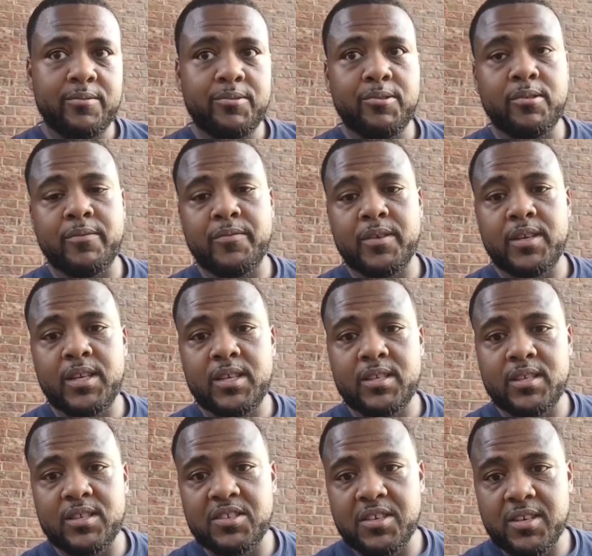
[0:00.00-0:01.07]
I don't know if it
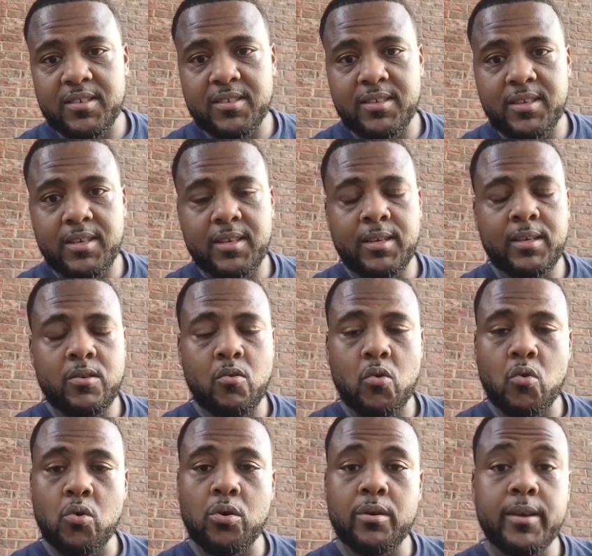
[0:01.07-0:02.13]
needs adjusting
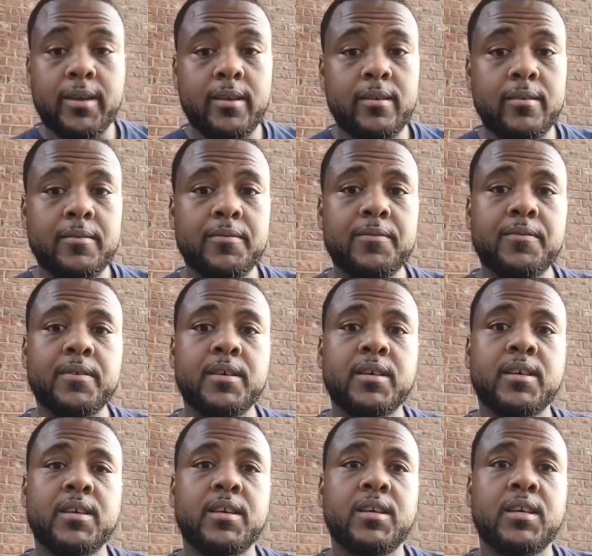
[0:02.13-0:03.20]
or if
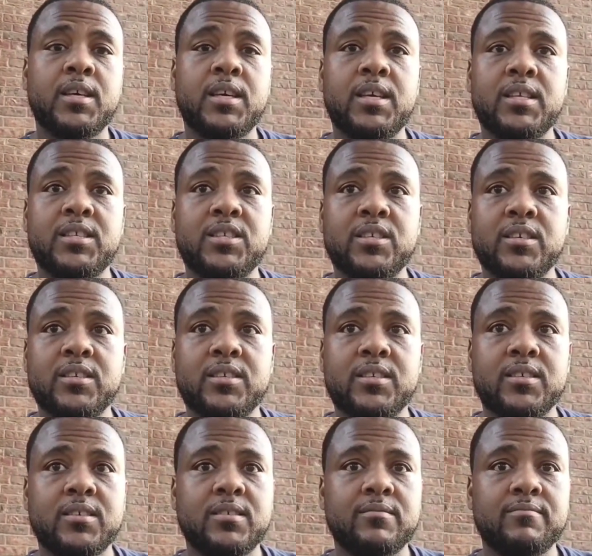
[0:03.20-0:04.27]
it
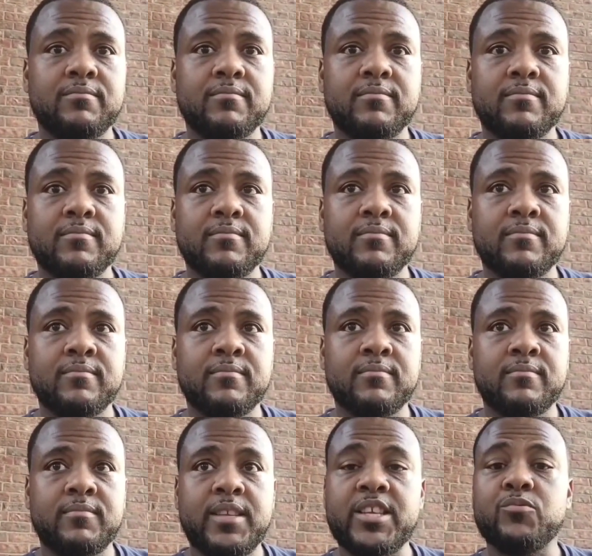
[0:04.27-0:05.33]
just
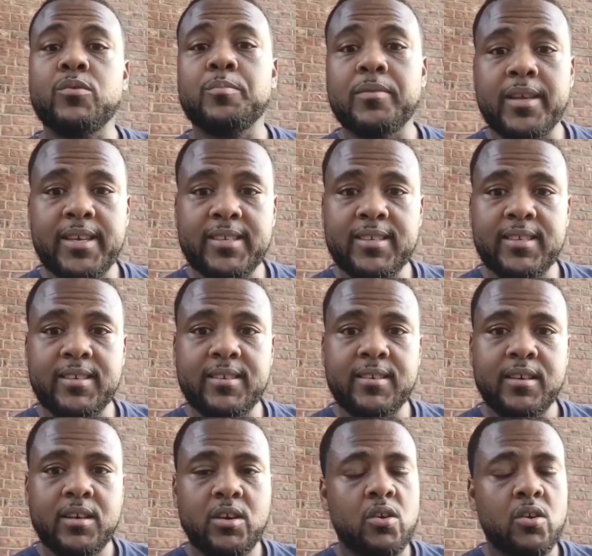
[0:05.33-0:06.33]
needs replacing.